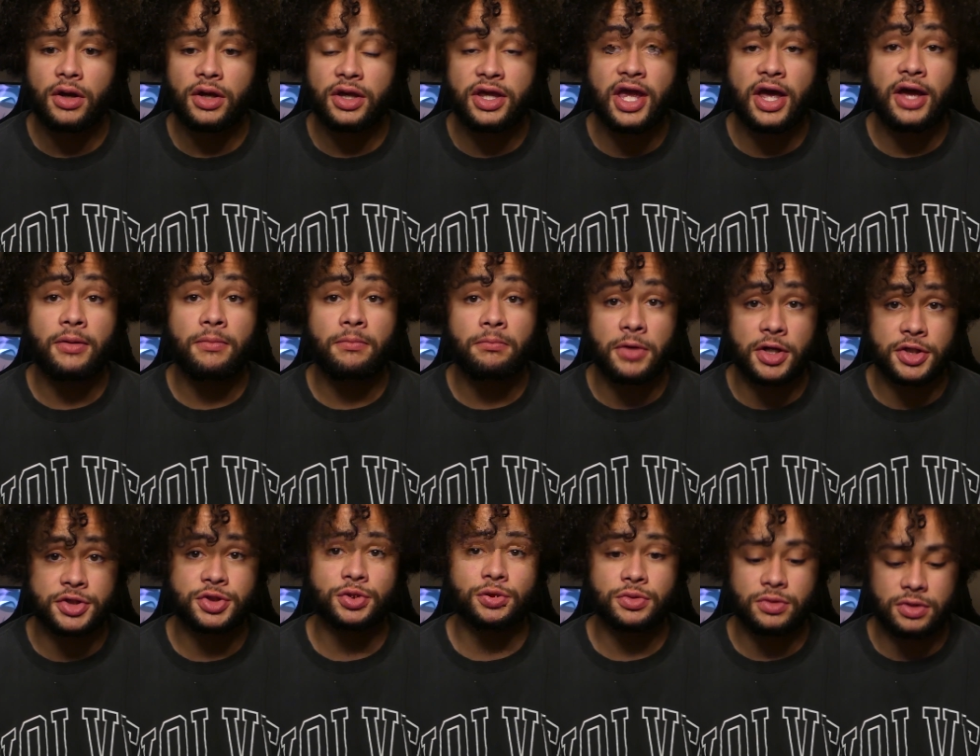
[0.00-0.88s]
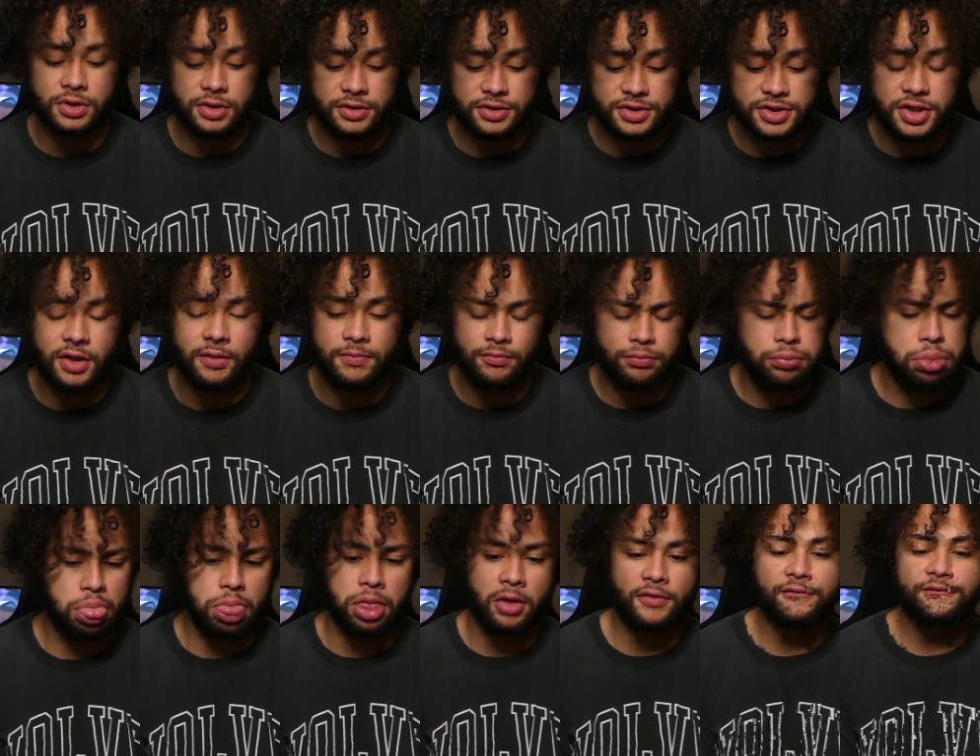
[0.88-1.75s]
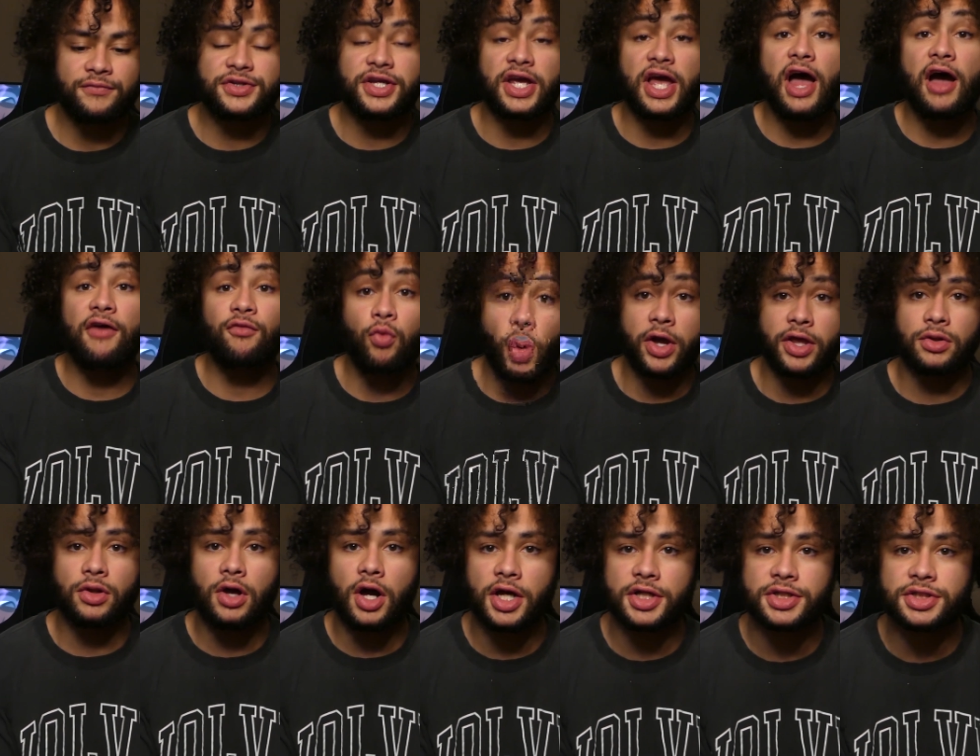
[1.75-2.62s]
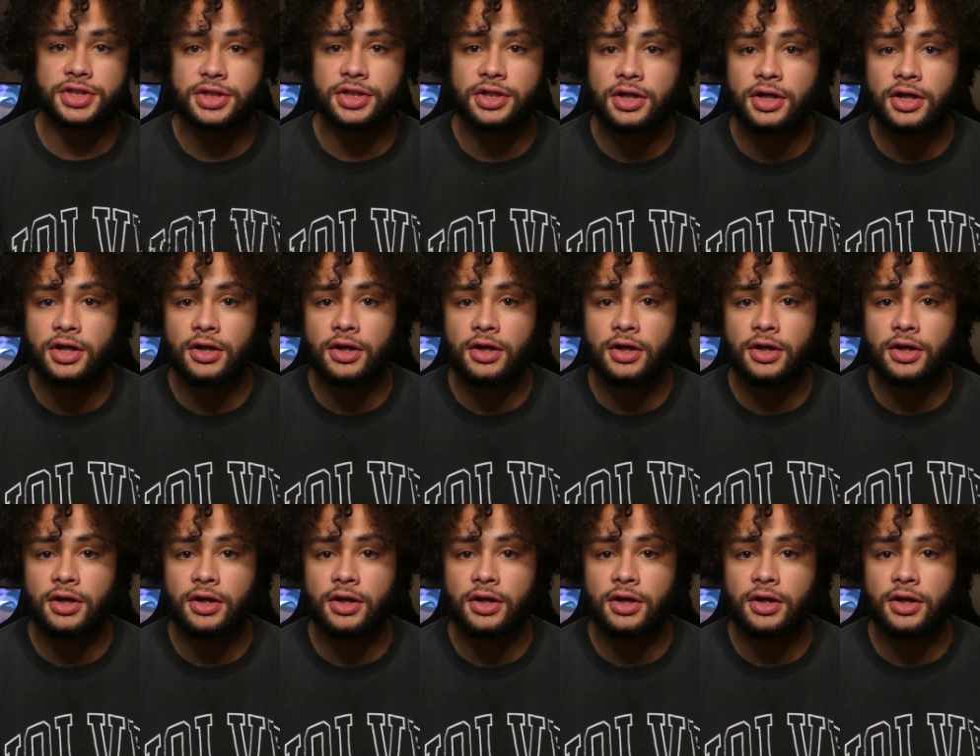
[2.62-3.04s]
get muscle, to have weight loss.